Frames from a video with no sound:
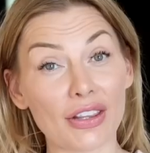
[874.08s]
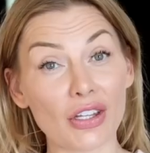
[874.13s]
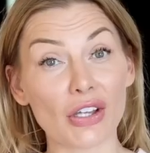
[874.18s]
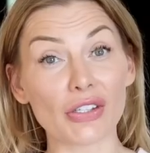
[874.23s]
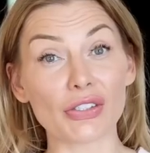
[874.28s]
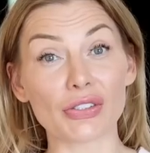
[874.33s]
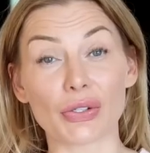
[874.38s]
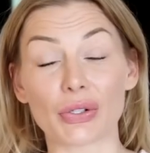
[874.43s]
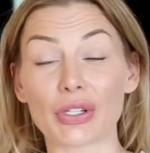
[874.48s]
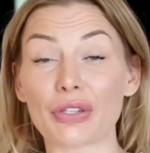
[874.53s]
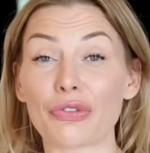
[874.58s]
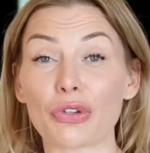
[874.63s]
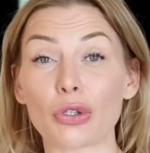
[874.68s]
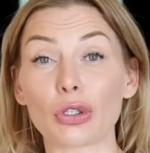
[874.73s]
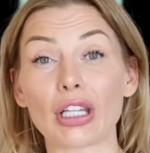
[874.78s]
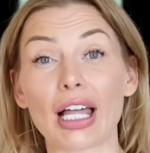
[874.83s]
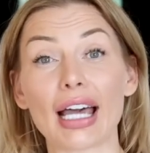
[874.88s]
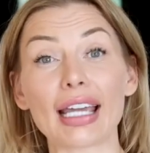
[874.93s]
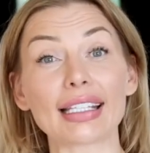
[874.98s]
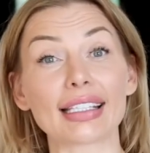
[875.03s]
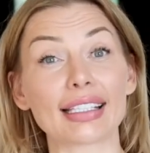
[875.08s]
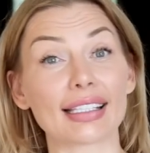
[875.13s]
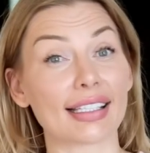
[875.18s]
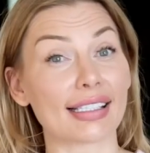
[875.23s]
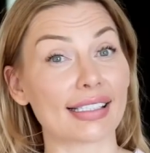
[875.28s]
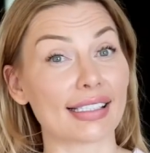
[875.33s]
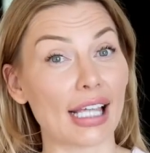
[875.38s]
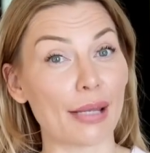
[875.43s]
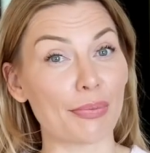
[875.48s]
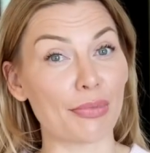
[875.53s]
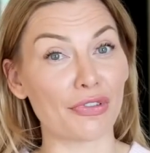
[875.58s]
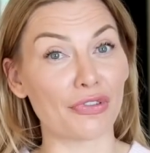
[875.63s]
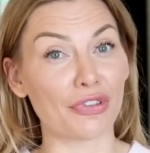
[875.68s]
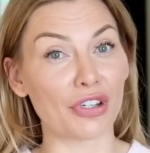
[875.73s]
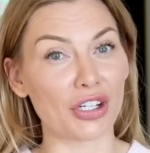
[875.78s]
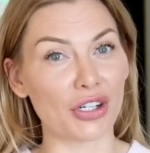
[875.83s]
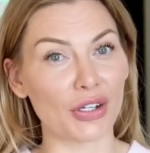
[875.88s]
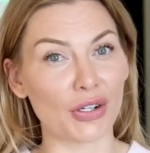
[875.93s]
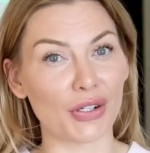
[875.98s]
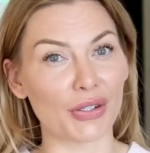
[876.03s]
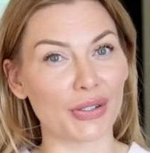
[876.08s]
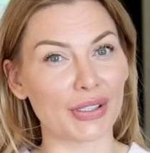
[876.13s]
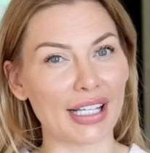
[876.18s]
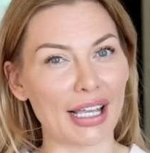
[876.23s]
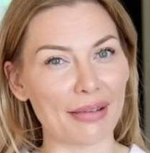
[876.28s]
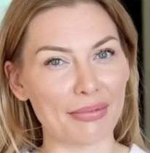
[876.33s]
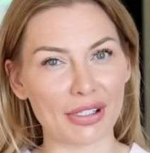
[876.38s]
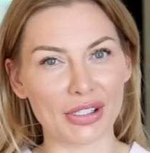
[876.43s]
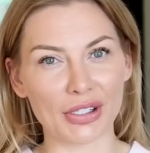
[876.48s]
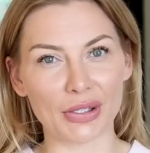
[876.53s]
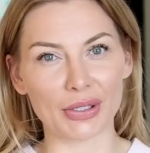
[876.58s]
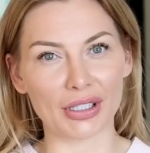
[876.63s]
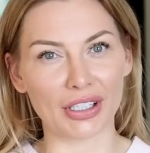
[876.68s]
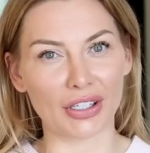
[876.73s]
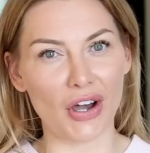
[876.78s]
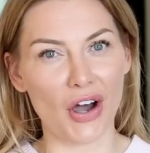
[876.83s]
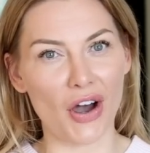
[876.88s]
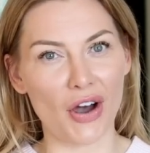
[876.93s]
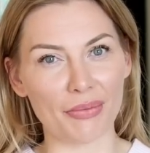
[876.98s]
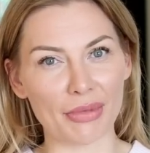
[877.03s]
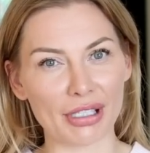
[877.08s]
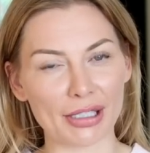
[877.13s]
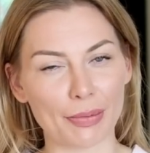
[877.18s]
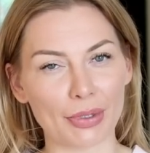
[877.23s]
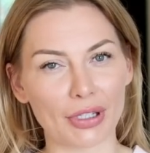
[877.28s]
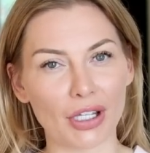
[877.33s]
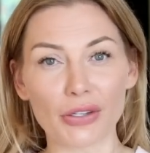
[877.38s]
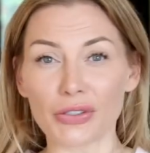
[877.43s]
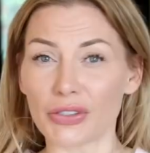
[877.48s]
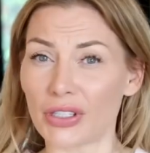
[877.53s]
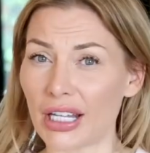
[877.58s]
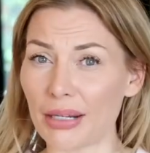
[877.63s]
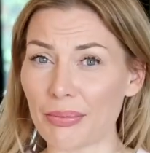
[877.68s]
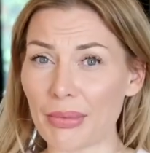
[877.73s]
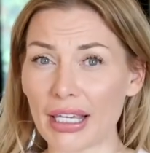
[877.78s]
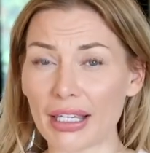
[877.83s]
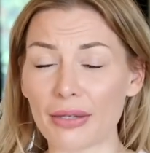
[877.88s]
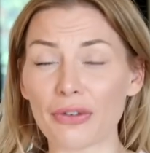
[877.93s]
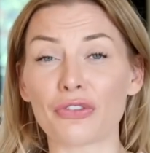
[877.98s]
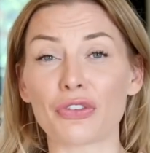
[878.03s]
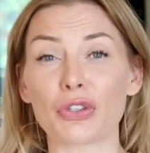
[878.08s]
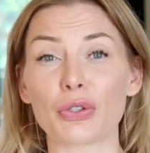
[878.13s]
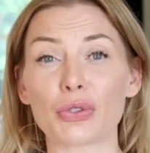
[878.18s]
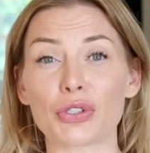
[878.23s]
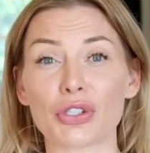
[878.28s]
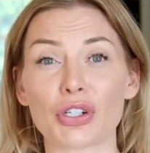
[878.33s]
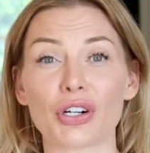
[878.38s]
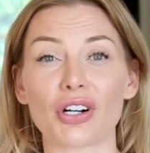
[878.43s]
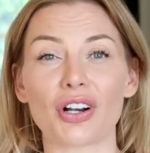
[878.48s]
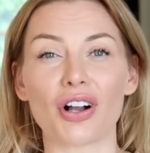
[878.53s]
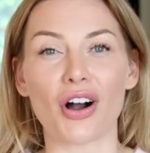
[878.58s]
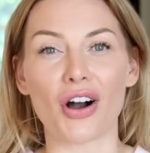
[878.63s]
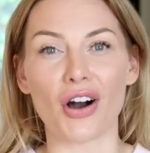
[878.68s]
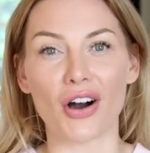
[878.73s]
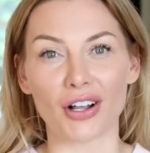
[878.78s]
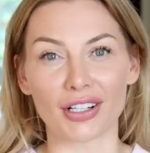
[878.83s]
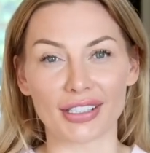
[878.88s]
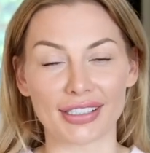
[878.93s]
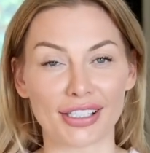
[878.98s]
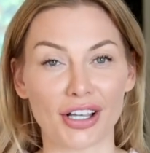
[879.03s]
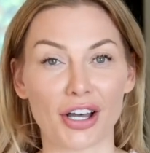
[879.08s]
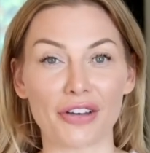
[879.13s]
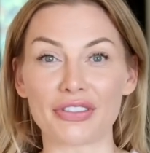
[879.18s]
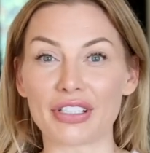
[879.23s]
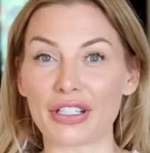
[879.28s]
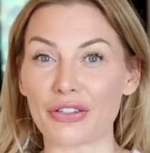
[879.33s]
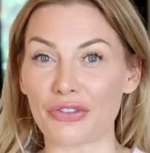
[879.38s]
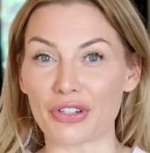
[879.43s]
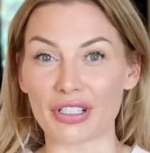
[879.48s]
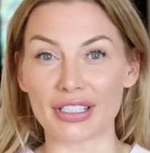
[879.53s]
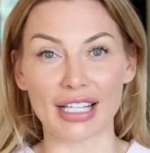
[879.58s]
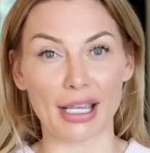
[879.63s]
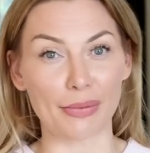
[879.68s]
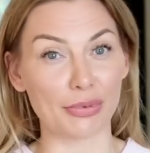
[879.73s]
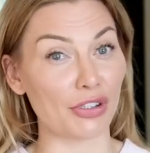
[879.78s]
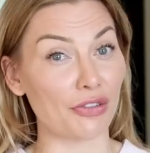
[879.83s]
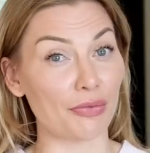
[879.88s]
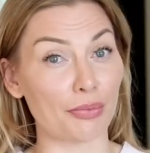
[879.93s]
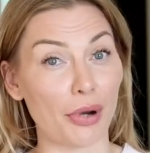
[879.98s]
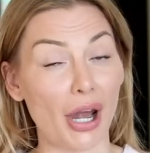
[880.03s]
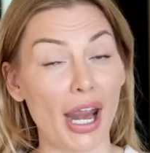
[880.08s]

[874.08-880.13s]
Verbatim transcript: And also, if you liked this type of video, let me know in the comments below so that I make future hauls of different types of